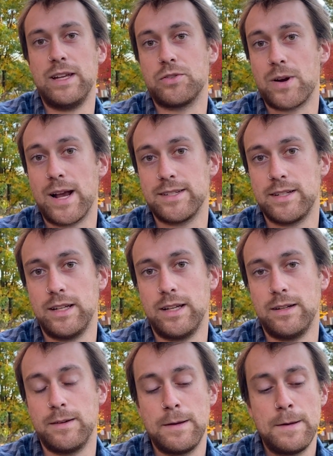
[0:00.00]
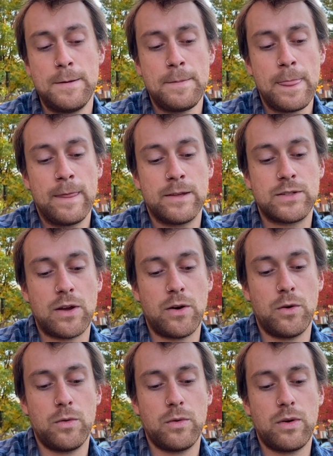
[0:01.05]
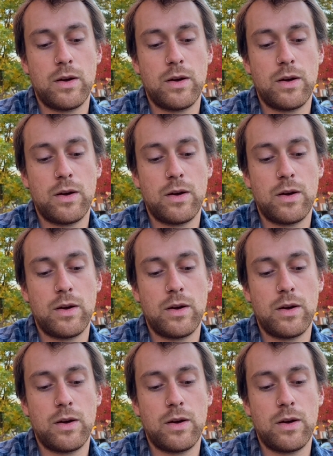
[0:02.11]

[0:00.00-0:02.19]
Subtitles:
interested in. So